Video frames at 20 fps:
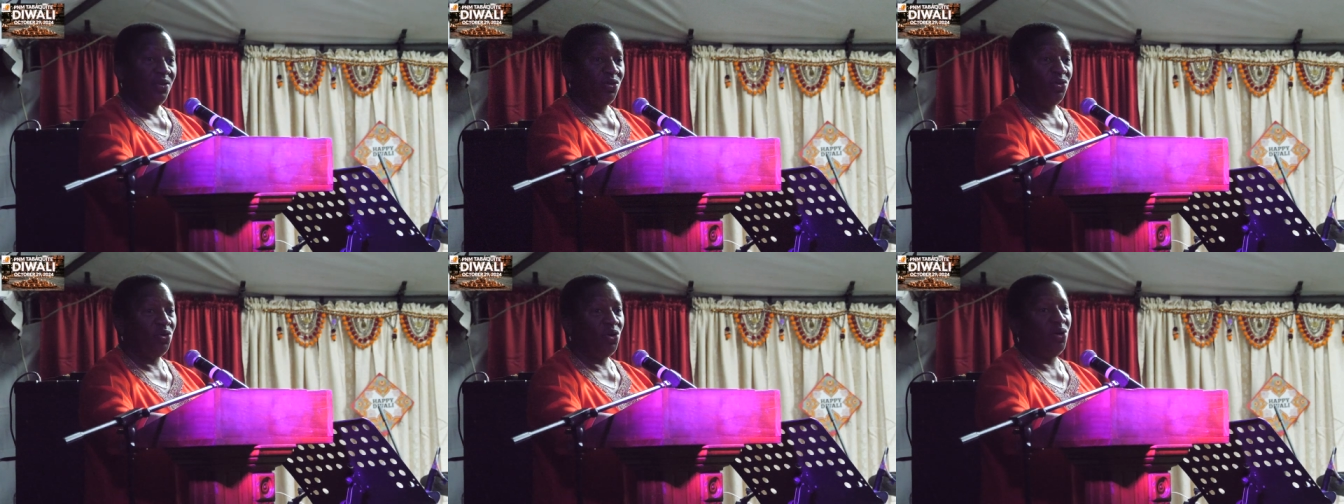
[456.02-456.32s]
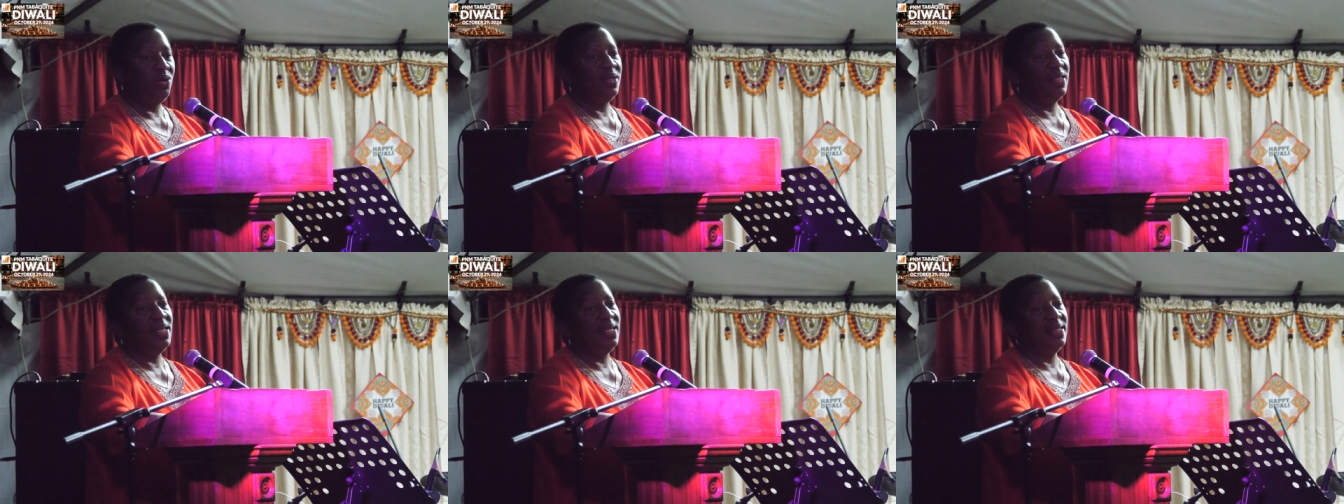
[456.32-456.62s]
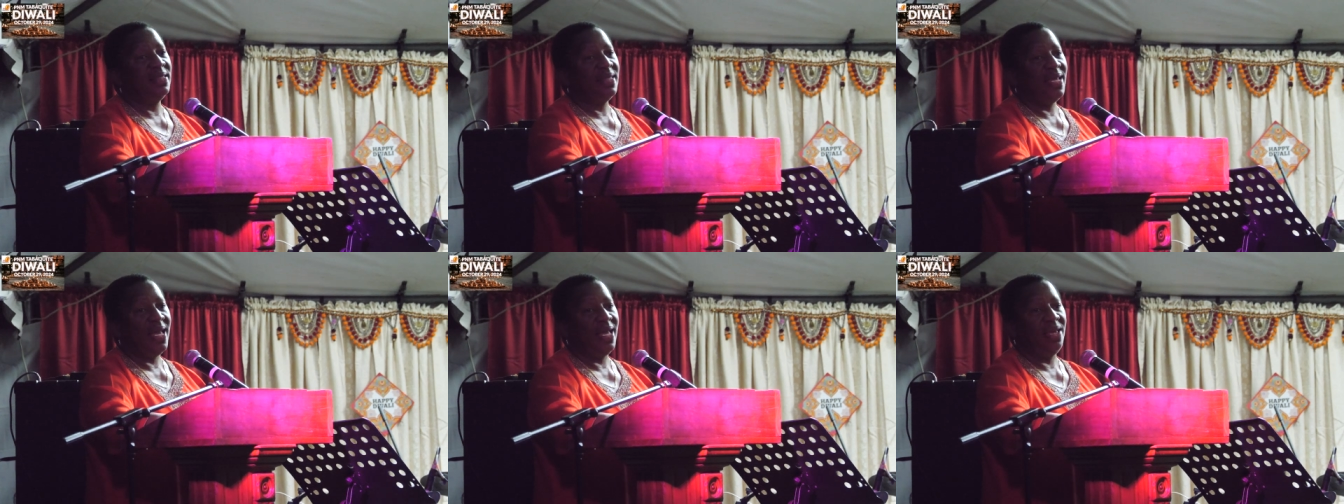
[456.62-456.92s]
throughout the
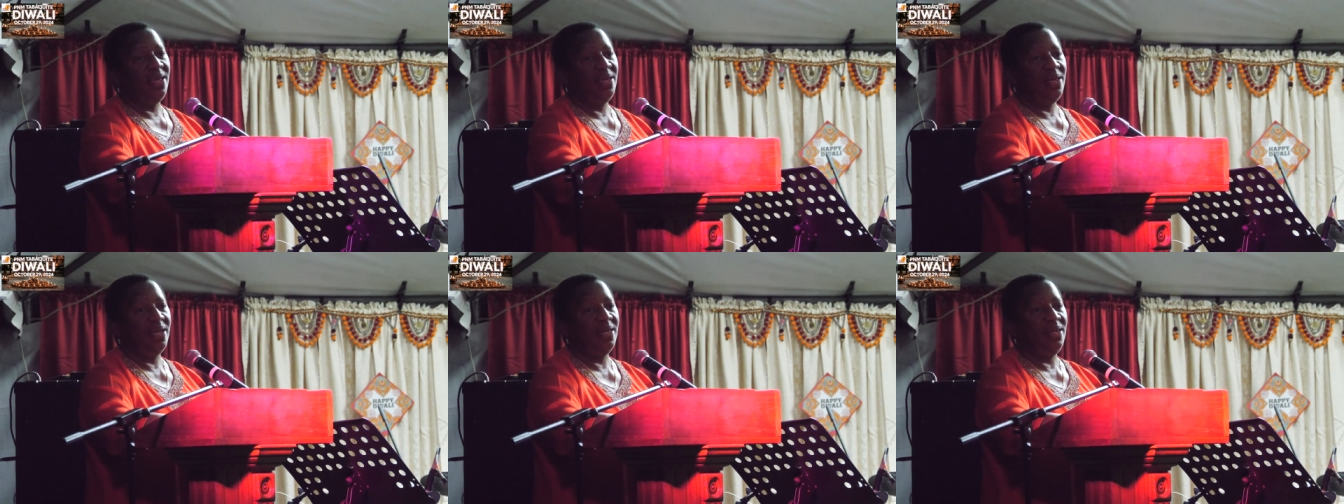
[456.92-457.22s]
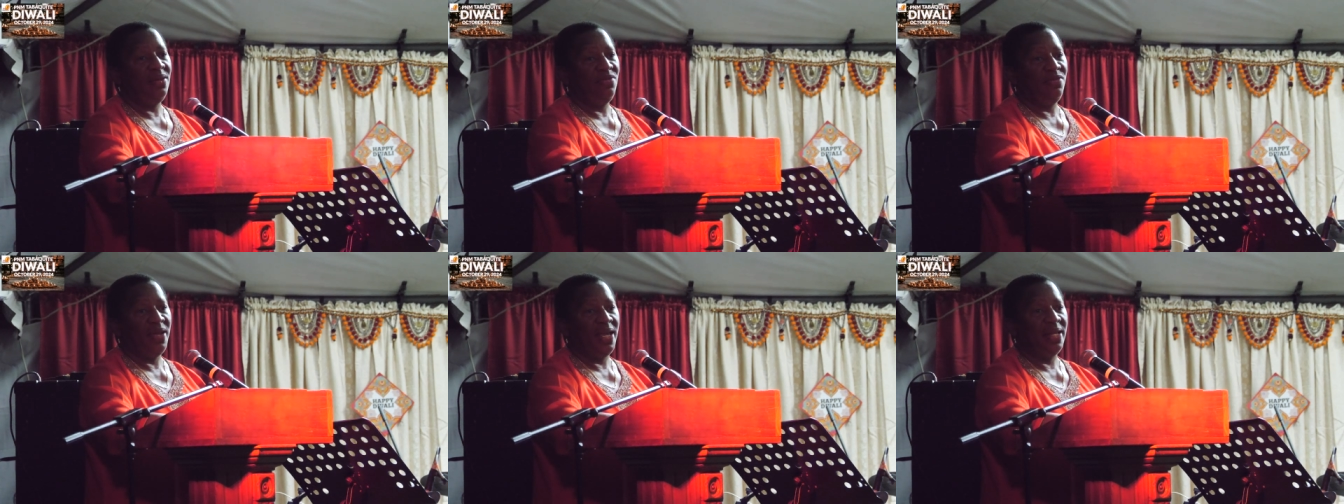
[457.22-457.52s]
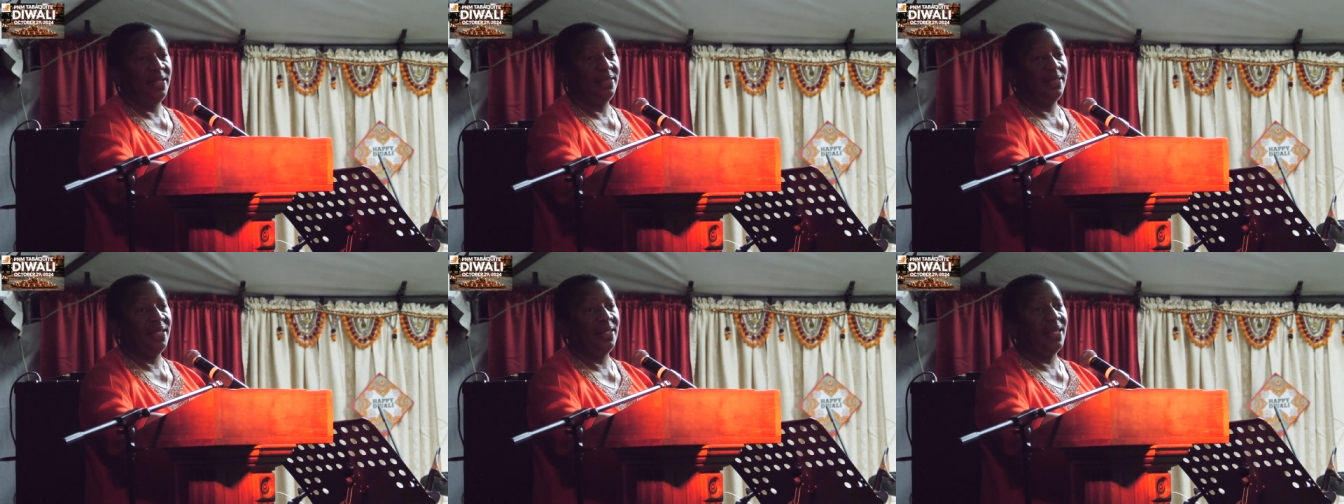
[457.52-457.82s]
entire event,